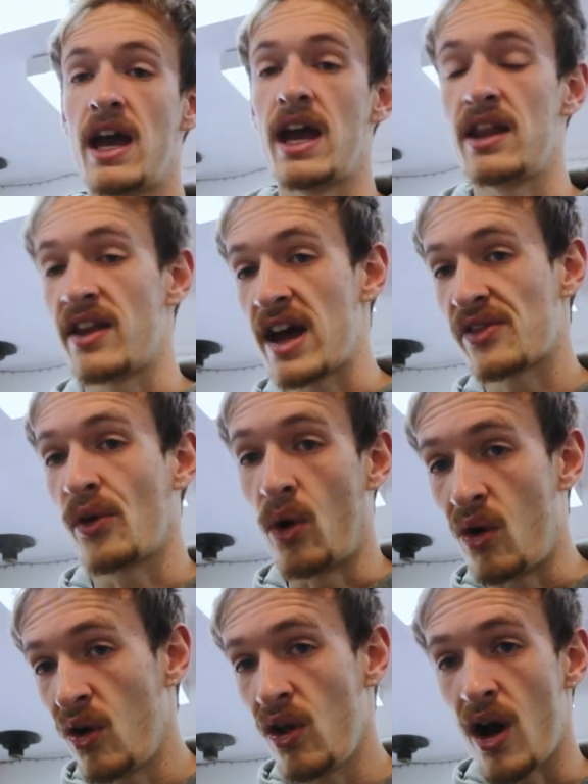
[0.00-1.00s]
And that's
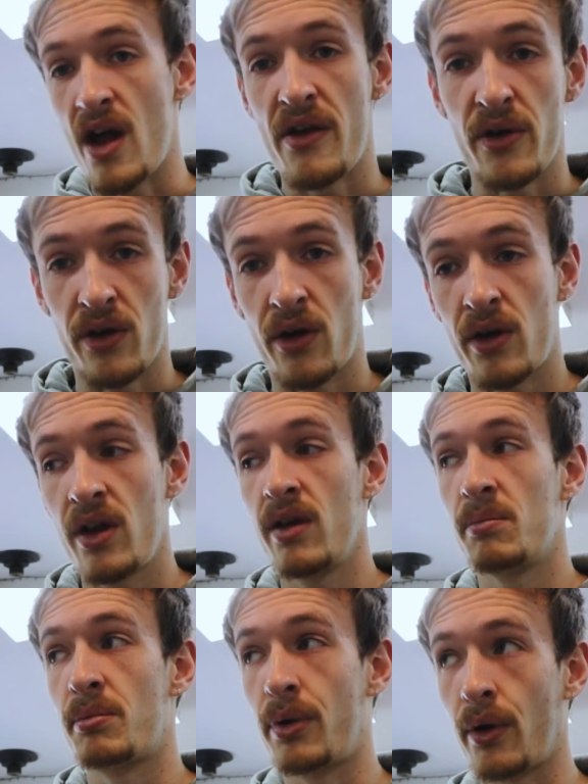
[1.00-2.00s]
all under,
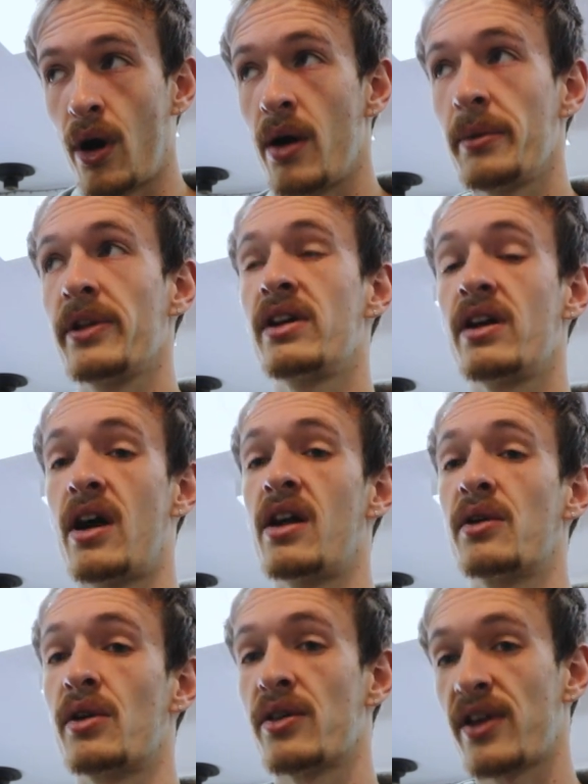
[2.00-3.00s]
probably
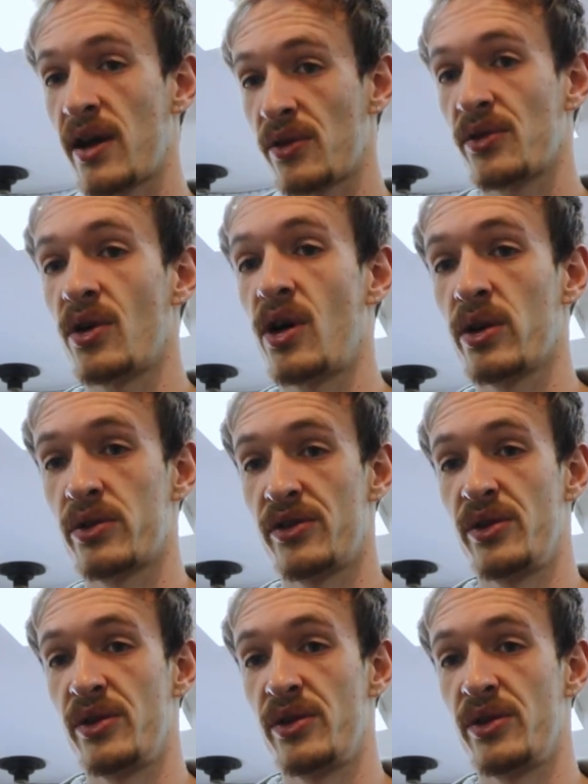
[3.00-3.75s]
under $1,000